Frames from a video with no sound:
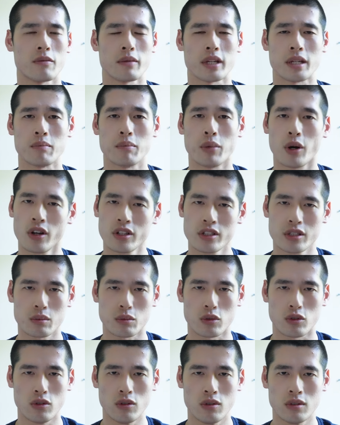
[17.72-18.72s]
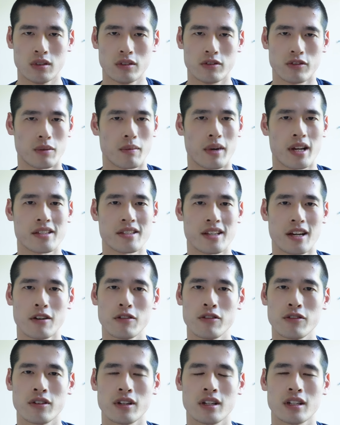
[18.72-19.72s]
have been possible for
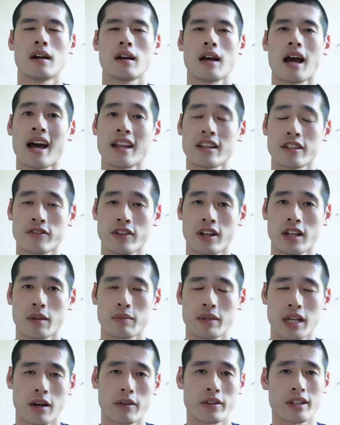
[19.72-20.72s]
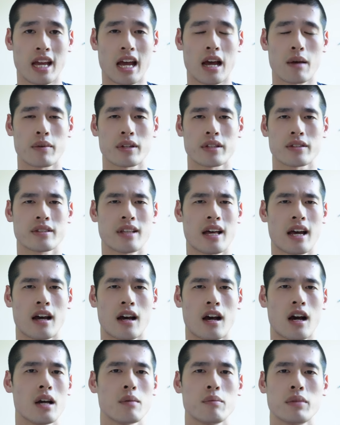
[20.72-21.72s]
myself, and developed healthy habits
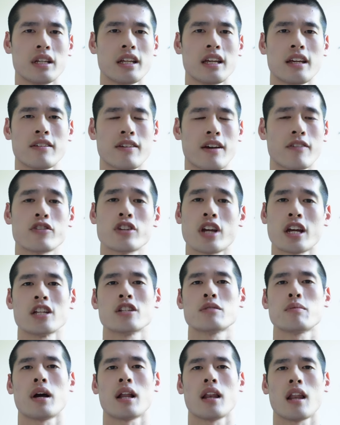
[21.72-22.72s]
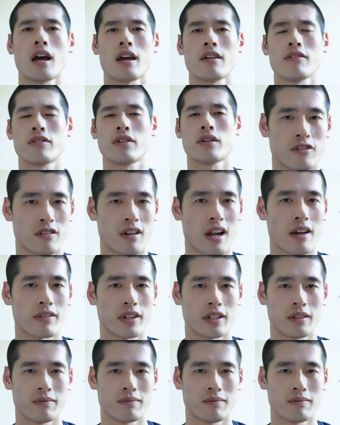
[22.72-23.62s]
that I believe have changed my life forever.